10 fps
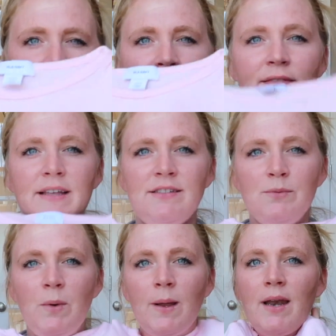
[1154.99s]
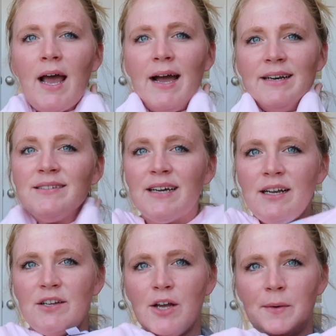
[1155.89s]
And this one I
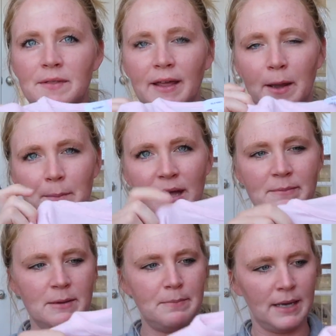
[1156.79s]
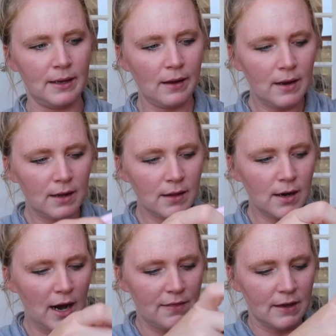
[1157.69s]
decided to go with like a baby pink
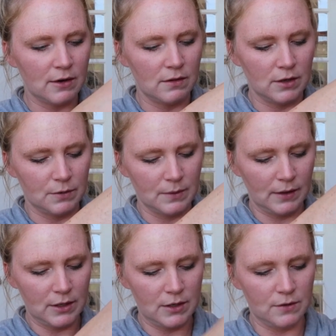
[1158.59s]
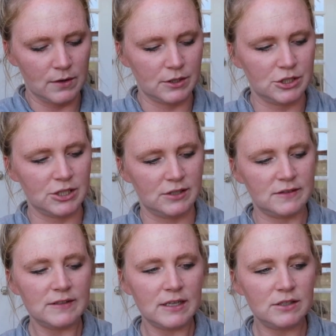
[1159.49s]
color. I think it'll look really cute on
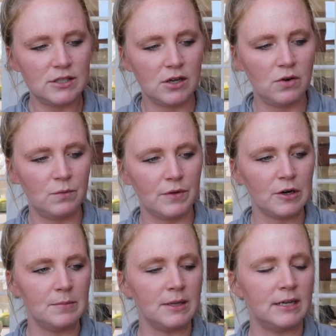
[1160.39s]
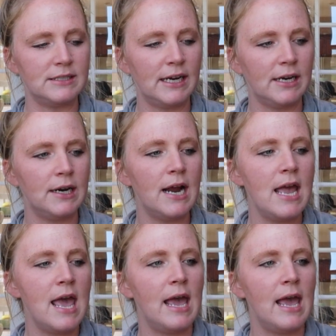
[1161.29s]
Jane's skin tone with her blonde hair,